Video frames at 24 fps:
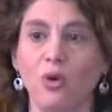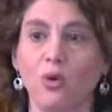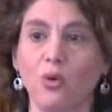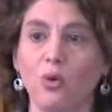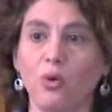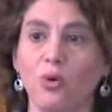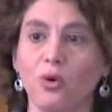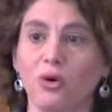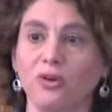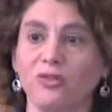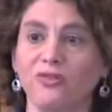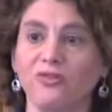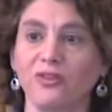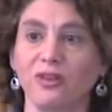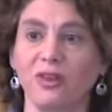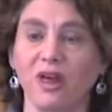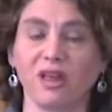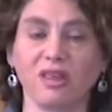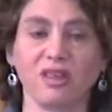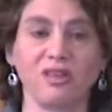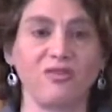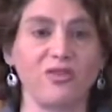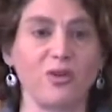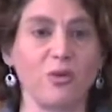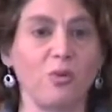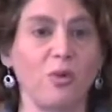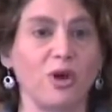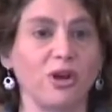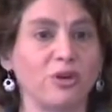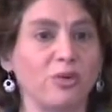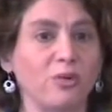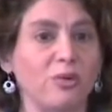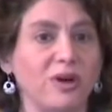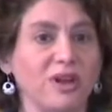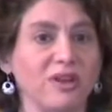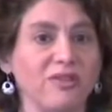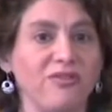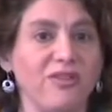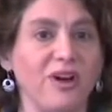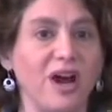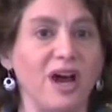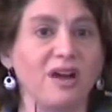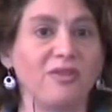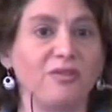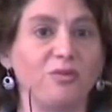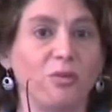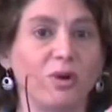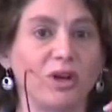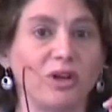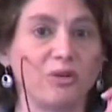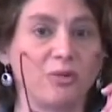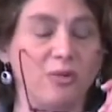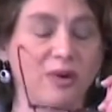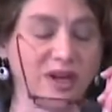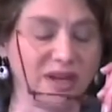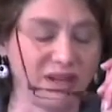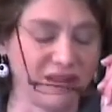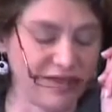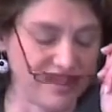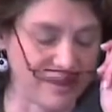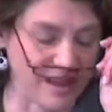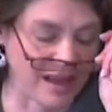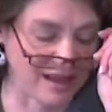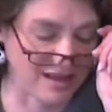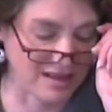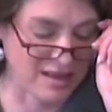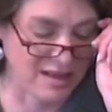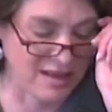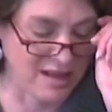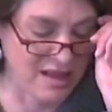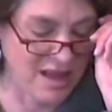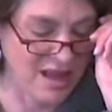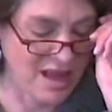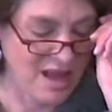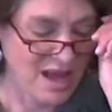or Philosophy 125, 126.